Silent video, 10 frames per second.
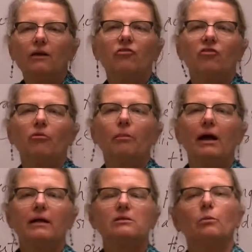It just
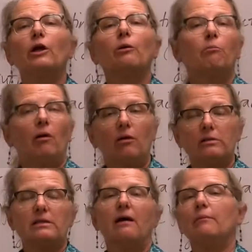depends what your
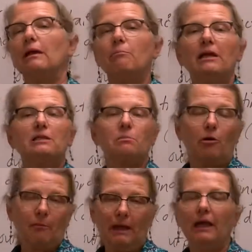pulse, how many beats
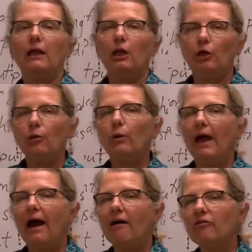per minute you
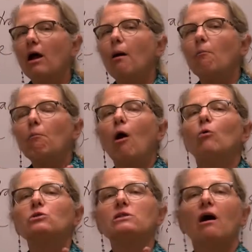have.
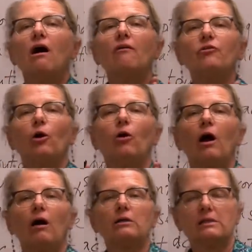Most of your
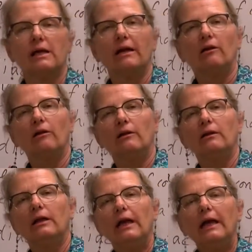heart cycle
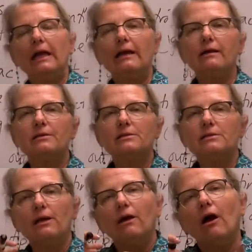
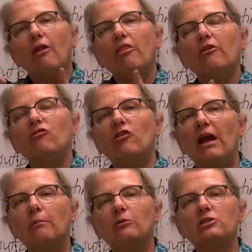is the
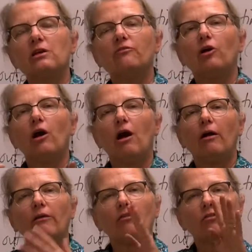chambers of your
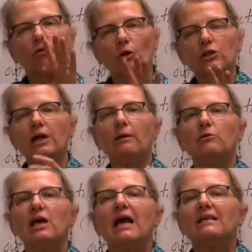heart, there's 4
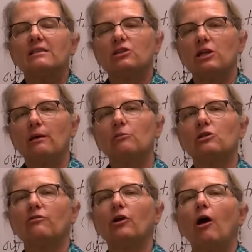chambers, is the chambers
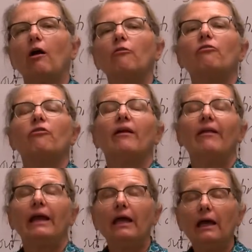of your heart
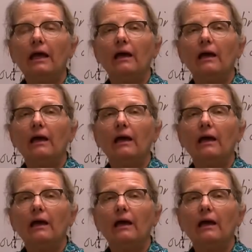filling.